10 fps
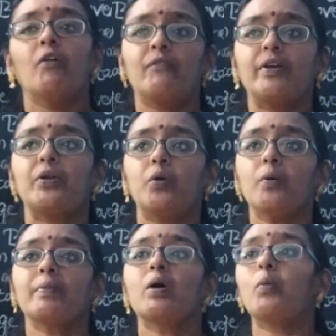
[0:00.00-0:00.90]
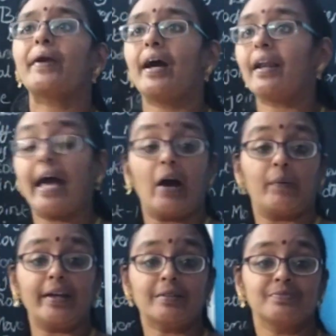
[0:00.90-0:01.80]
We know we are
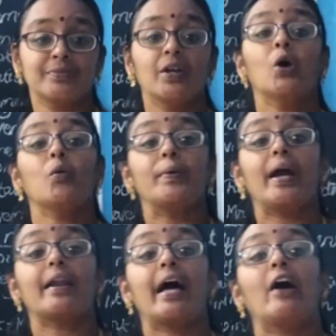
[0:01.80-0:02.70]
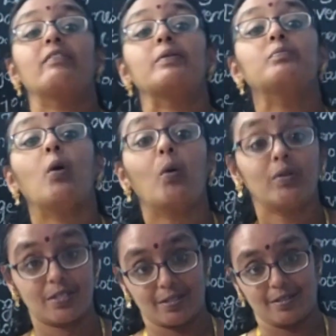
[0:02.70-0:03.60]
having
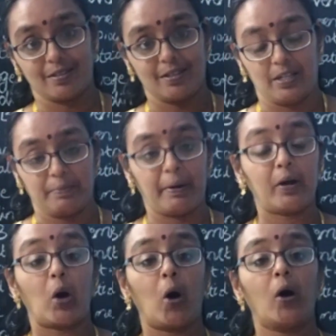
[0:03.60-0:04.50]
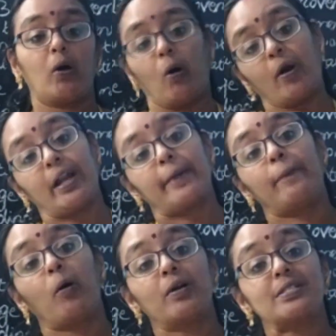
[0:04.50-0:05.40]
bones. But only
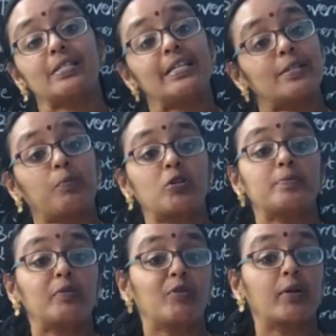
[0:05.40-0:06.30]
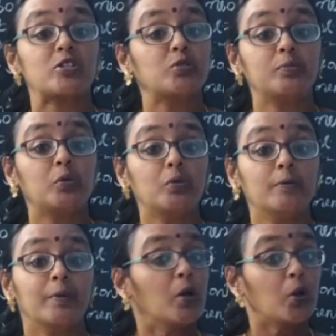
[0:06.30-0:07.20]
bones, is it possible for us to move?
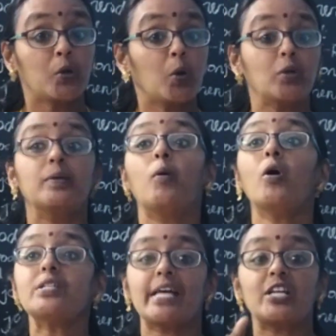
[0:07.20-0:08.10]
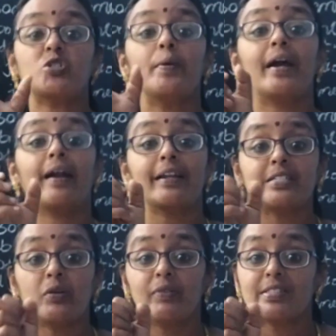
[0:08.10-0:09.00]
No, the bones has to be
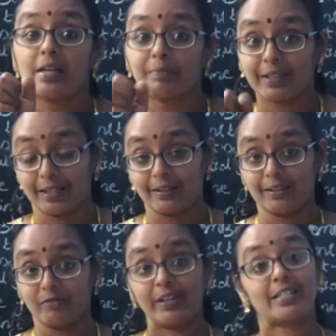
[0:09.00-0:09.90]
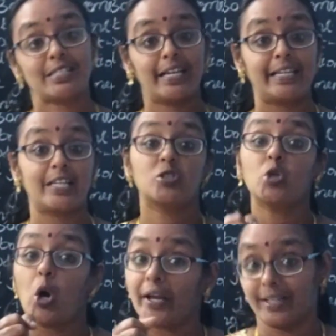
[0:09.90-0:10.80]
connected with something. We are saying it as
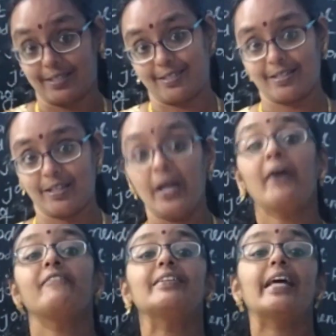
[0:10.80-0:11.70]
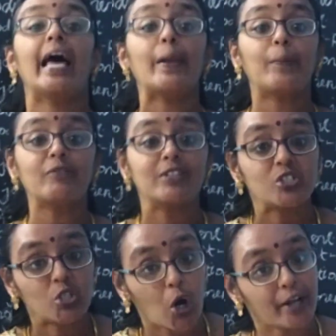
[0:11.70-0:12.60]
joints. With the help of
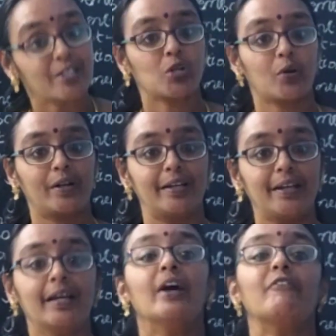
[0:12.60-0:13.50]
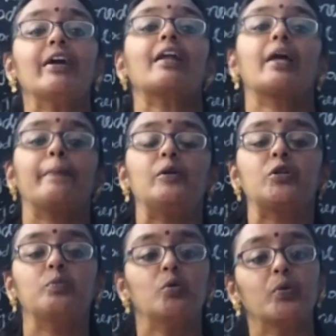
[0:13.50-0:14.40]
these joints only, we are able
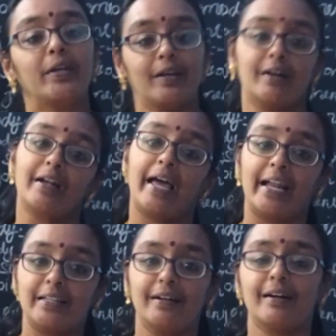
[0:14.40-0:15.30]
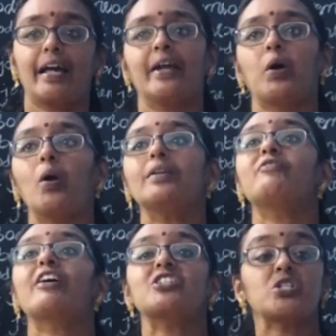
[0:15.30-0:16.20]
to move here and there and all the
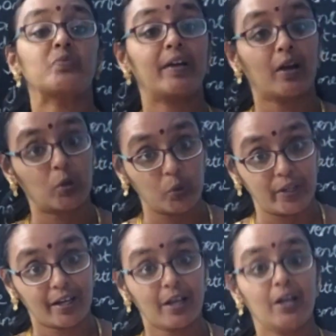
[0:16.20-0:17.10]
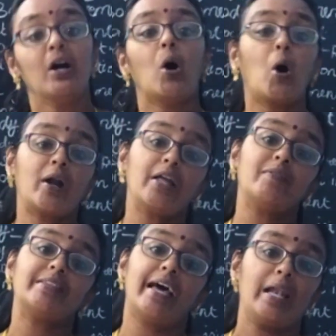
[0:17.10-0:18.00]
functions we are doing only
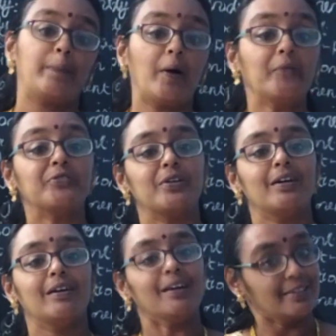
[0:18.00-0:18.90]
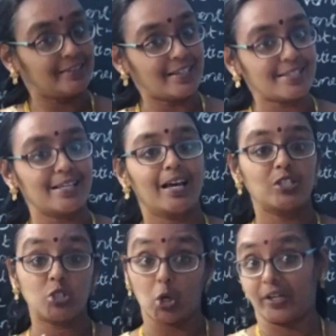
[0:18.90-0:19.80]
with the help of
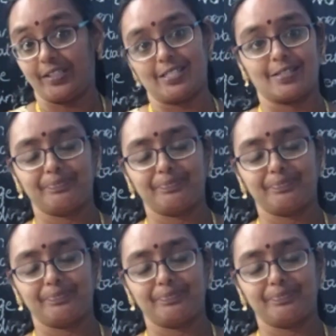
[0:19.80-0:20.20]
these joints.